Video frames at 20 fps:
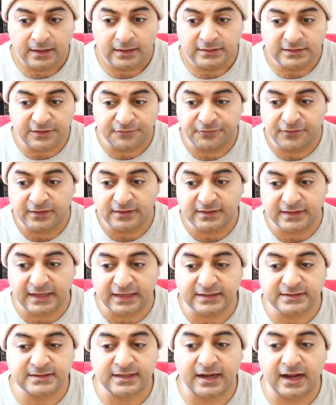different
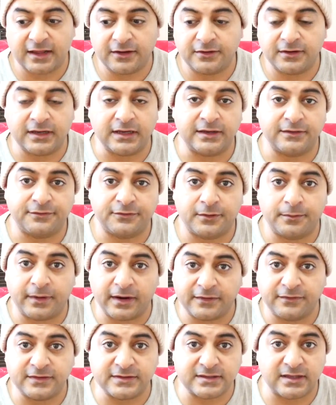things that I could eat for
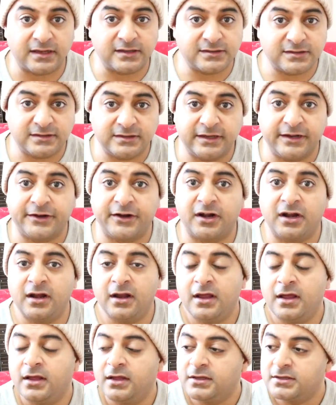breakfast, lunch, and dinner.
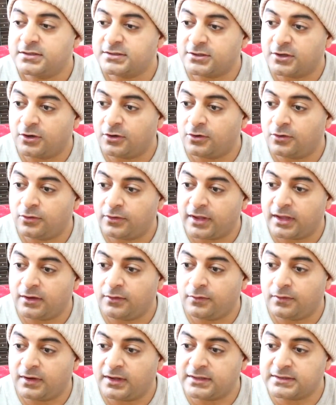So it
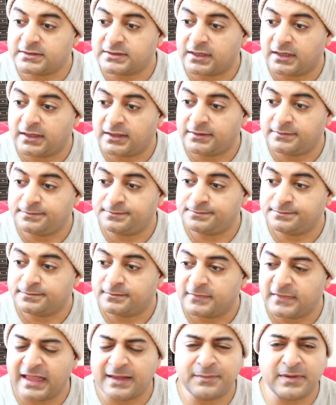was
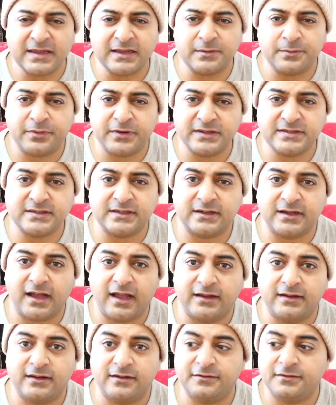like being in prison,
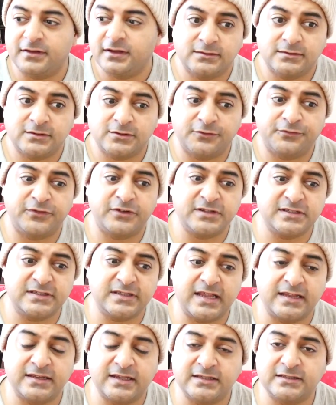kind of. So first
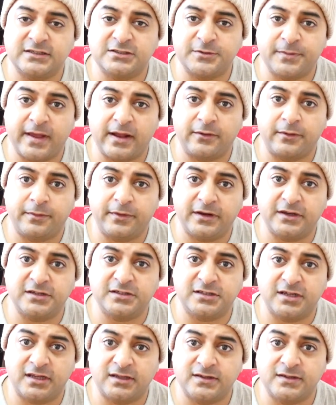10 days in Japan were pretty
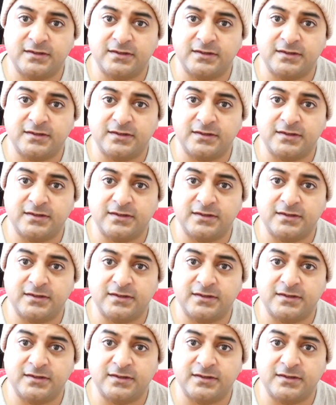shit.